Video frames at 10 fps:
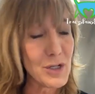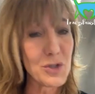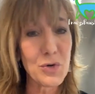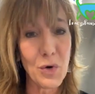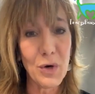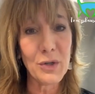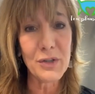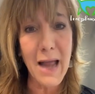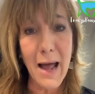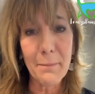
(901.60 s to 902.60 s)
control
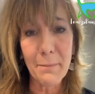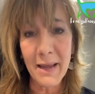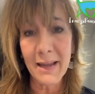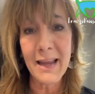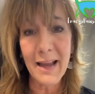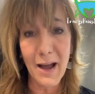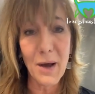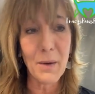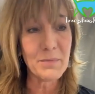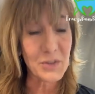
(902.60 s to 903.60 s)
not picking
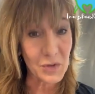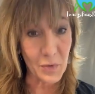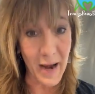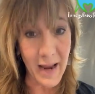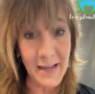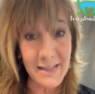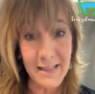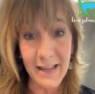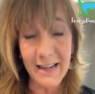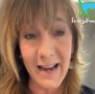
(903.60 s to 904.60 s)
up strays
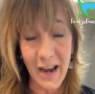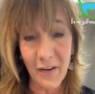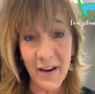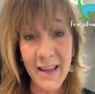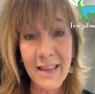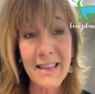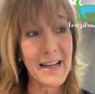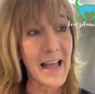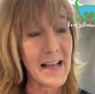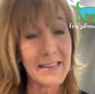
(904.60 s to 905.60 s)
in an area
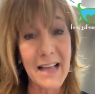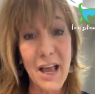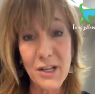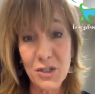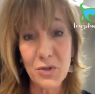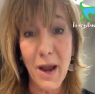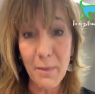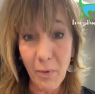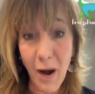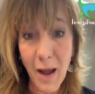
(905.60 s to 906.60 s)
that has a
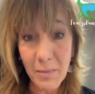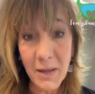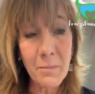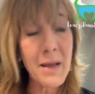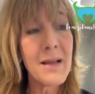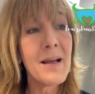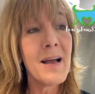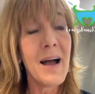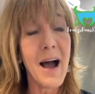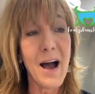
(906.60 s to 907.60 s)
stray problem,
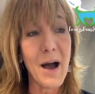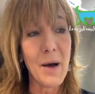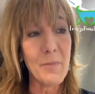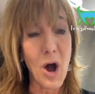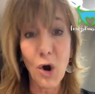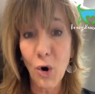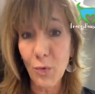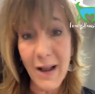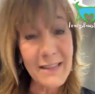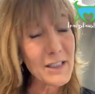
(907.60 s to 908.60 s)
a
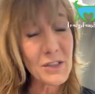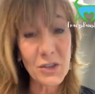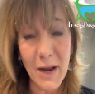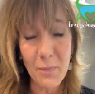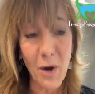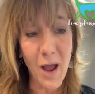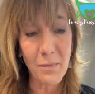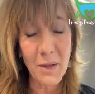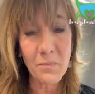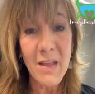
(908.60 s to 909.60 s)
horrendous stray
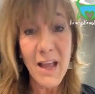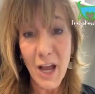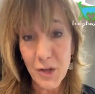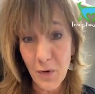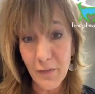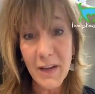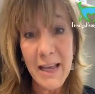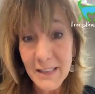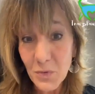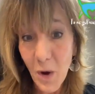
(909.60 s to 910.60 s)
problem, and you have
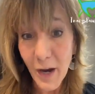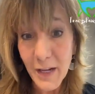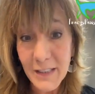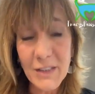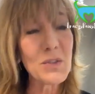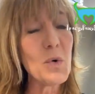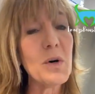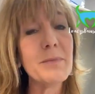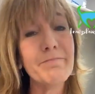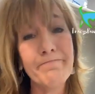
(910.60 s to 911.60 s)
kids walking to
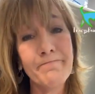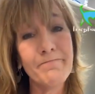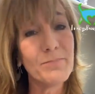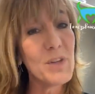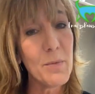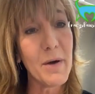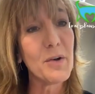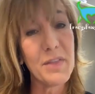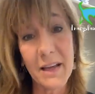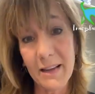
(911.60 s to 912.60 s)
school, you
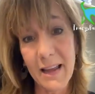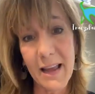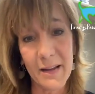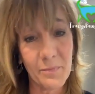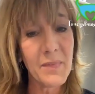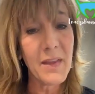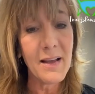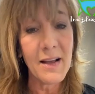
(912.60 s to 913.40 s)
better think again.